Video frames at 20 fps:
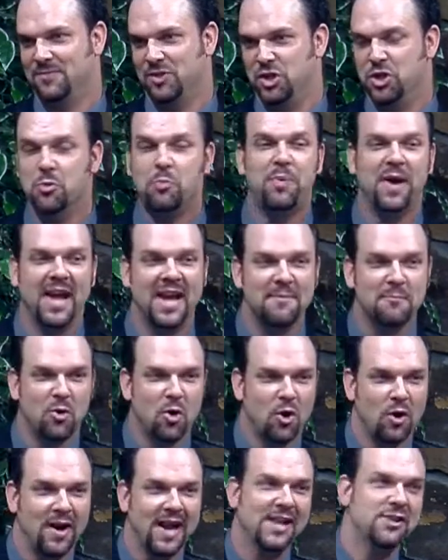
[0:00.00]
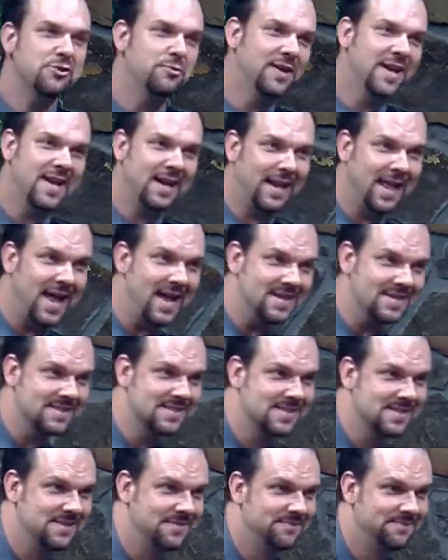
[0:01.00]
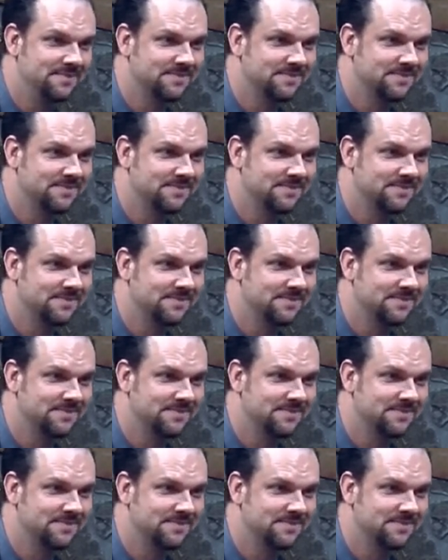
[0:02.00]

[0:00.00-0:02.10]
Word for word: You pay more and you get less